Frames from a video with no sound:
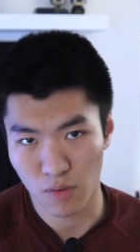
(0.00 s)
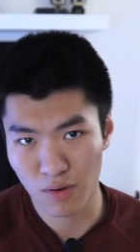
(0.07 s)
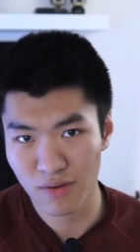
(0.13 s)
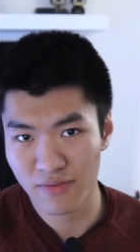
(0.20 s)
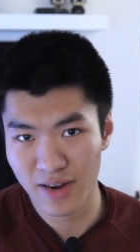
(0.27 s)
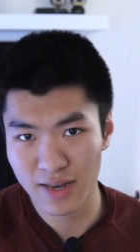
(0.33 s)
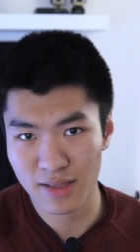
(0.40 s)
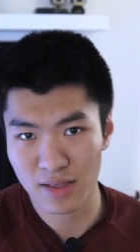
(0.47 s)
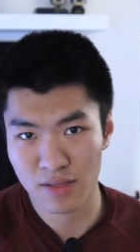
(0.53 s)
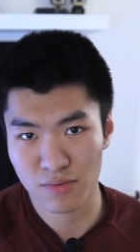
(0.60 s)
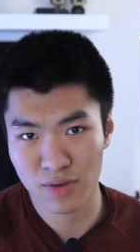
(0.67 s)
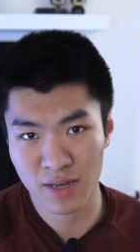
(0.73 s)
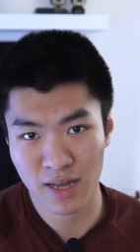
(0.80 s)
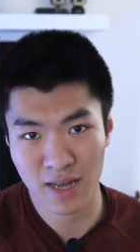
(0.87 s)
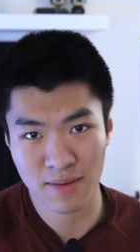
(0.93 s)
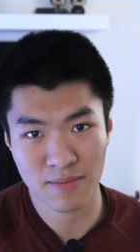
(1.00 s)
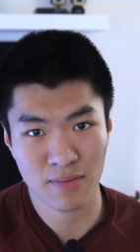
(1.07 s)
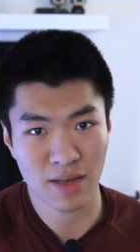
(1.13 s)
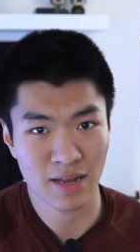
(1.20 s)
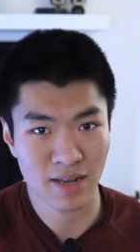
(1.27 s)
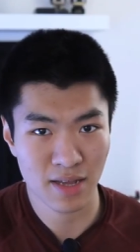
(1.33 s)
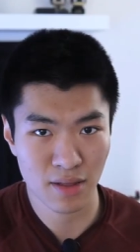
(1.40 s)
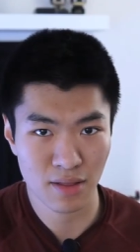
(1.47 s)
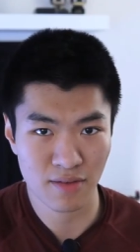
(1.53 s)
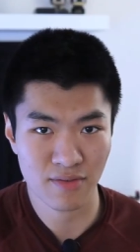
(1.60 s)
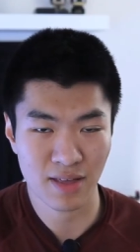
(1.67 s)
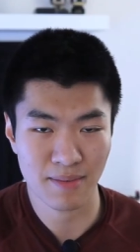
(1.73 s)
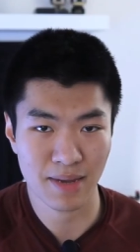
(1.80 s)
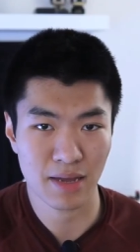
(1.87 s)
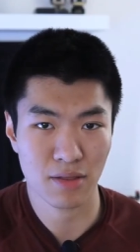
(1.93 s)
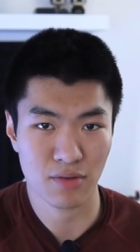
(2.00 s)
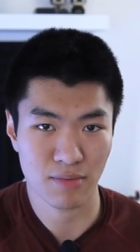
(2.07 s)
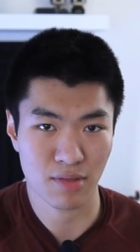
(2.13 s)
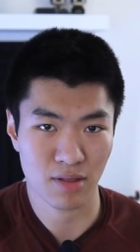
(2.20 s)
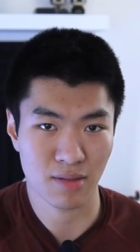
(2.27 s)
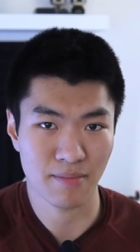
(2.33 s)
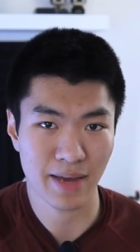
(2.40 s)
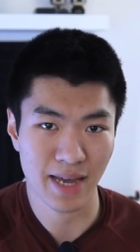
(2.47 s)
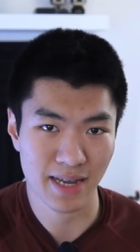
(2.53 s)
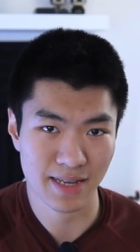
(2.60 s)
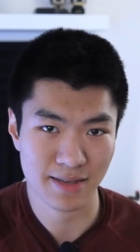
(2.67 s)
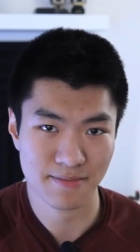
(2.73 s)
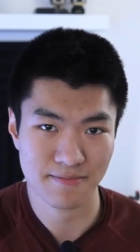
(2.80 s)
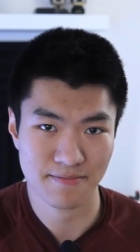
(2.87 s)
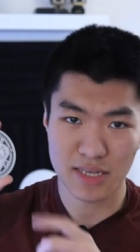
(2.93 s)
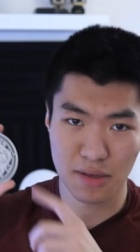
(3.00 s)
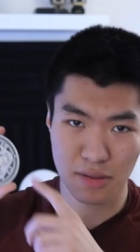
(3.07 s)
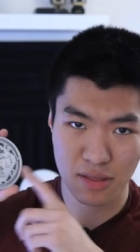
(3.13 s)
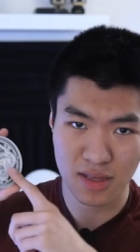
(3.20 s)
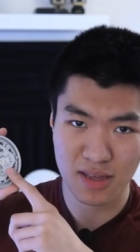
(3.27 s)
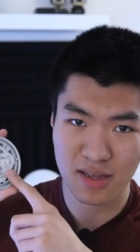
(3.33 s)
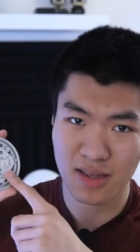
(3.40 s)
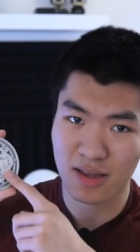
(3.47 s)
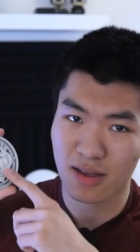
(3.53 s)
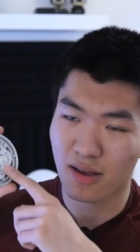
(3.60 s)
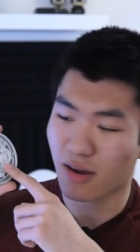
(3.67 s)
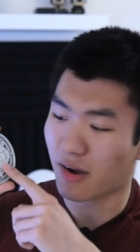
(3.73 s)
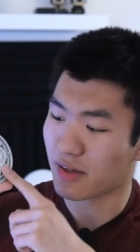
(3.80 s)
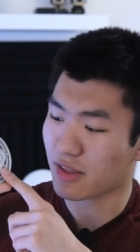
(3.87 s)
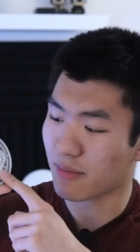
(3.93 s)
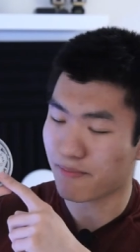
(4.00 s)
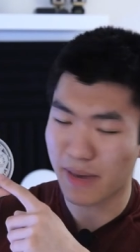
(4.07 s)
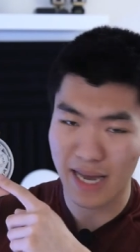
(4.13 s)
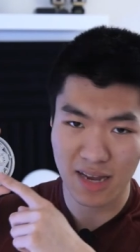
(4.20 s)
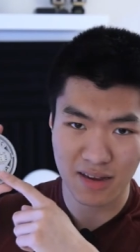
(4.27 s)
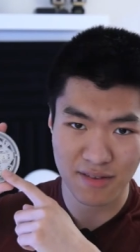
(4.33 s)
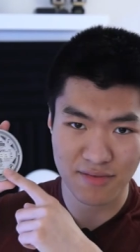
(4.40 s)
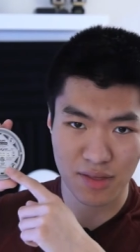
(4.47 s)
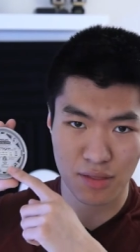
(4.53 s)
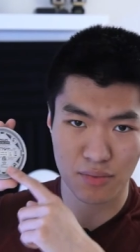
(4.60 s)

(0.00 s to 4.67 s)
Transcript: or via the 3M adhesive command strips on the back. You see, on the back of the